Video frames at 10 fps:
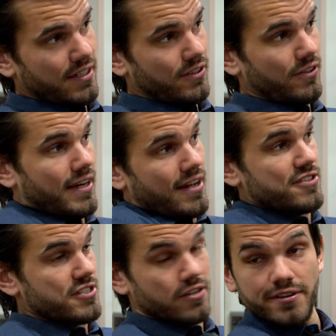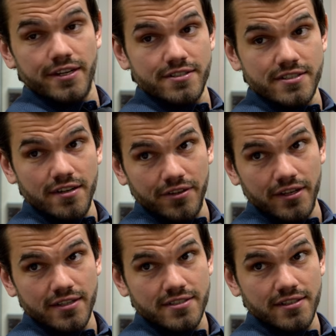you, old Alice over there is definitely
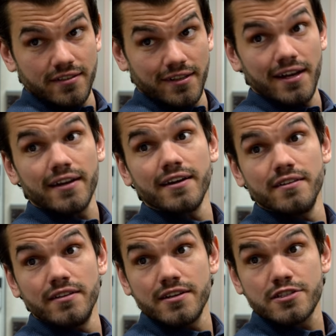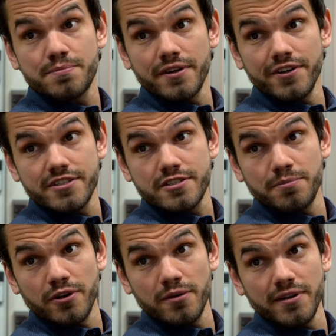not uh, lacking in the experience
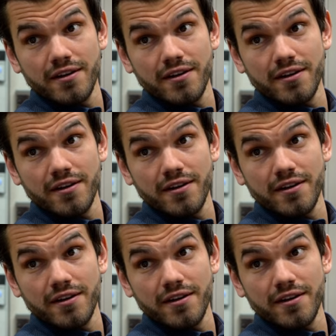department,